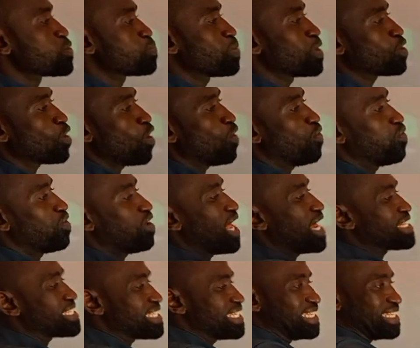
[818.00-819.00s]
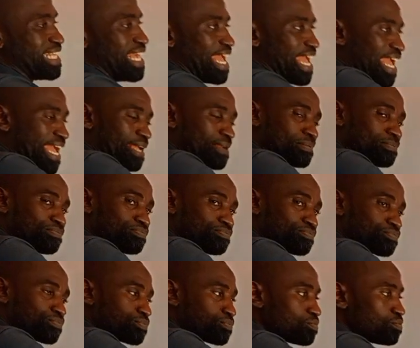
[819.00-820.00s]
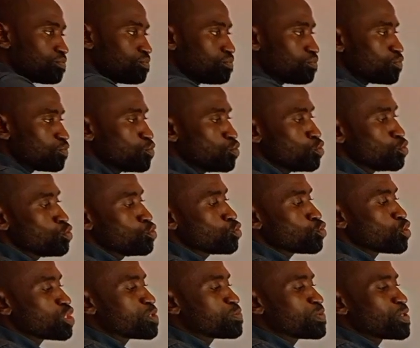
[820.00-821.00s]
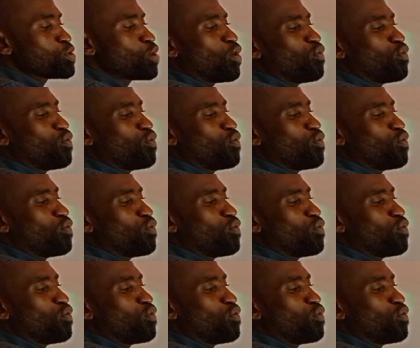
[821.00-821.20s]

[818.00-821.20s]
speed of light in air to the speed